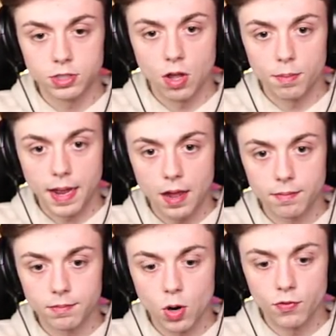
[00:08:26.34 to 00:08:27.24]
slow him
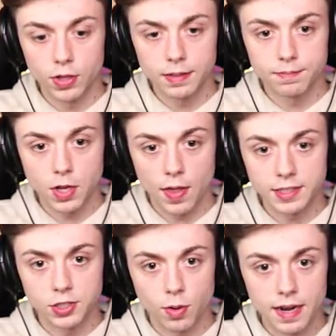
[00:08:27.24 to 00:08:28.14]
down, hopefully. No, that
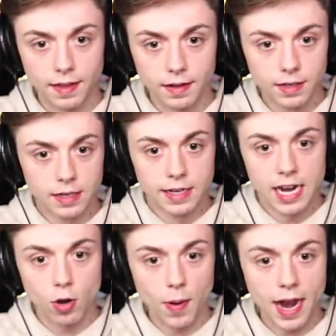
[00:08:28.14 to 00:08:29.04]
didn't do anything.
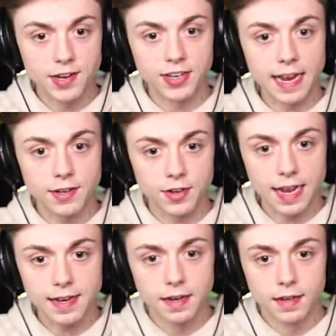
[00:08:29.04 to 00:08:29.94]
Herobrine, you're dead, you're
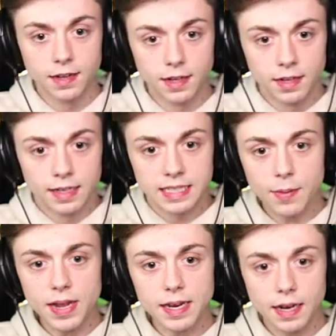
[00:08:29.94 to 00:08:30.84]
dead!
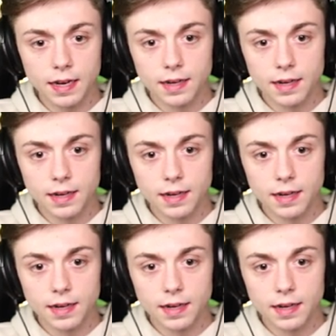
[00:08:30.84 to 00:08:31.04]
Give me it!